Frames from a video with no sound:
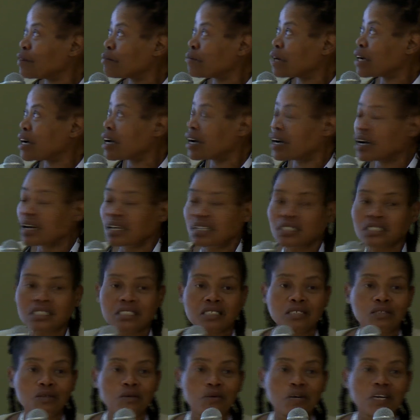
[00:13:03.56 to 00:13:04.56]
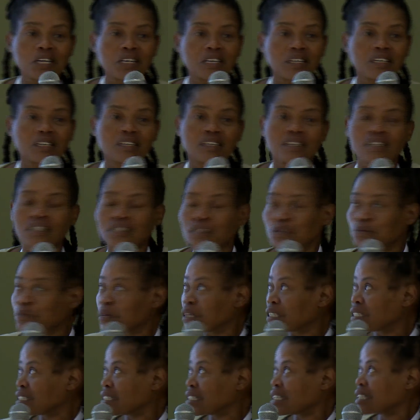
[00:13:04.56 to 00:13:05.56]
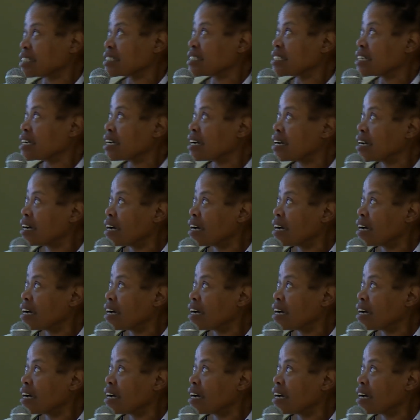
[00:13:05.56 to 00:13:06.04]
are still working in the space sector.